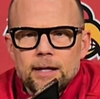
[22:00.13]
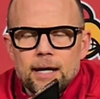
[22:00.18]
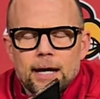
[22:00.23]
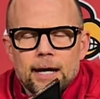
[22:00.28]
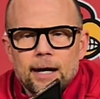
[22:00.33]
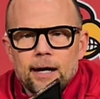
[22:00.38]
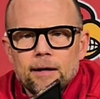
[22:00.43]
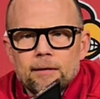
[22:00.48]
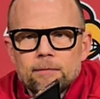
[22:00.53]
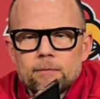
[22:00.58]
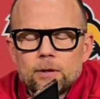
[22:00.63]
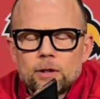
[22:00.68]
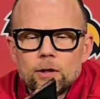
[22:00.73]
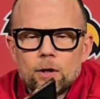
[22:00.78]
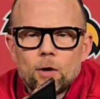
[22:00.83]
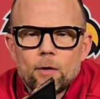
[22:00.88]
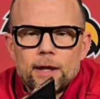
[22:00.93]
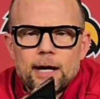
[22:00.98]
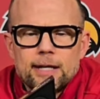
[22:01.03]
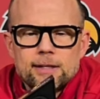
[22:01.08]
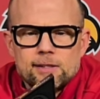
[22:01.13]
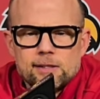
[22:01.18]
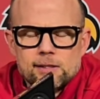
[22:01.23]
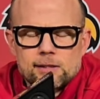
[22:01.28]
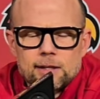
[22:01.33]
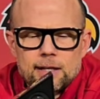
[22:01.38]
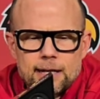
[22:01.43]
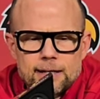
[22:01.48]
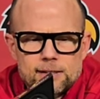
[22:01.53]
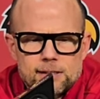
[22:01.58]
Yeah, you know,
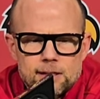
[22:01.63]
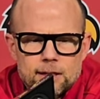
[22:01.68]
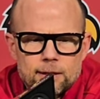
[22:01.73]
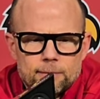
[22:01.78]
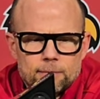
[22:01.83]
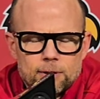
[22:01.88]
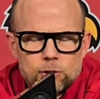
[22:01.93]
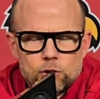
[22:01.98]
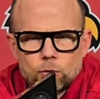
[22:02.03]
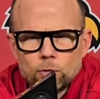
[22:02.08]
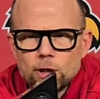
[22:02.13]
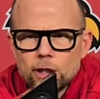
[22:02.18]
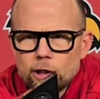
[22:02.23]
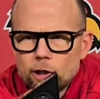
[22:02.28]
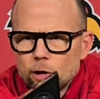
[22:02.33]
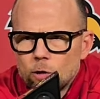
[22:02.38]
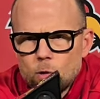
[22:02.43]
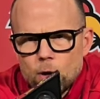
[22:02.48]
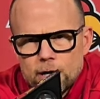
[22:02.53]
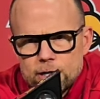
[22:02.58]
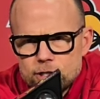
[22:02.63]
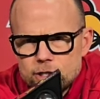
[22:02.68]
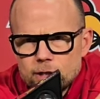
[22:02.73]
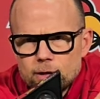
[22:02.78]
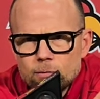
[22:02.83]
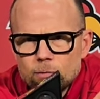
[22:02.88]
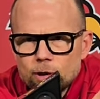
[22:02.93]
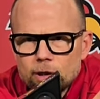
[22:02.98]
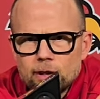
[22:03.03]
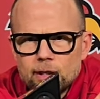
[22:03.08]
that's a really good
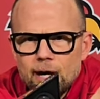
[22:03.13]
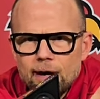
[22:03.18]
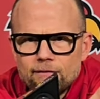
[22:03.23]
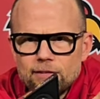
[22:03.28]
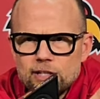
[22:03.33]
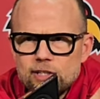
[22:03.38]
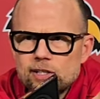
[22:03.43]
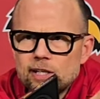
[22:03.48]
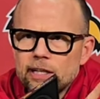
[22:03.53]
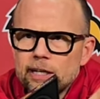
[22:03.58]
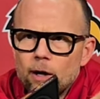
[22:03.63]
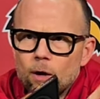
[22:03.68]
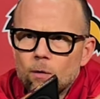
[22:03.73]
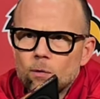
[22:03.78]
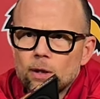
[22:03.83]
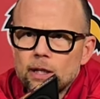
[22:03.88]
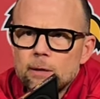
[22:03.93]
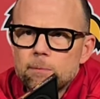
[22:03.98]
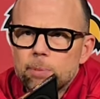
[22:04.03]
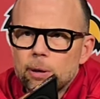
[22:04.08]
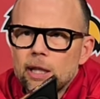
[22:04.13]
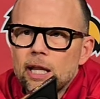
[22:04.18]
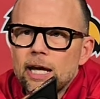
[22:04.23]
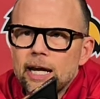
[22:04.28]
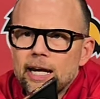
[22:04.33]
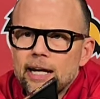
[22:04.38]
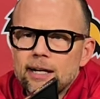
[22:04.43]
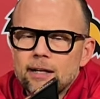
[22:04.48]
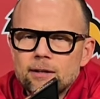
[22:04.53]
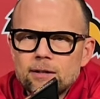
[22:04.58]
question, with obviously only
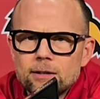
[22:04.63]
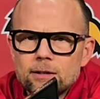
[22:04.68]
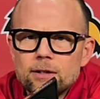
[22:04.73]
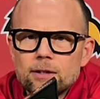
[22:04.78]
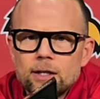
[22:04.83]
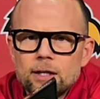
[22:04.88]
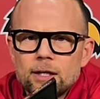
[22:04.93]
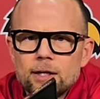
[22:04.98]
playing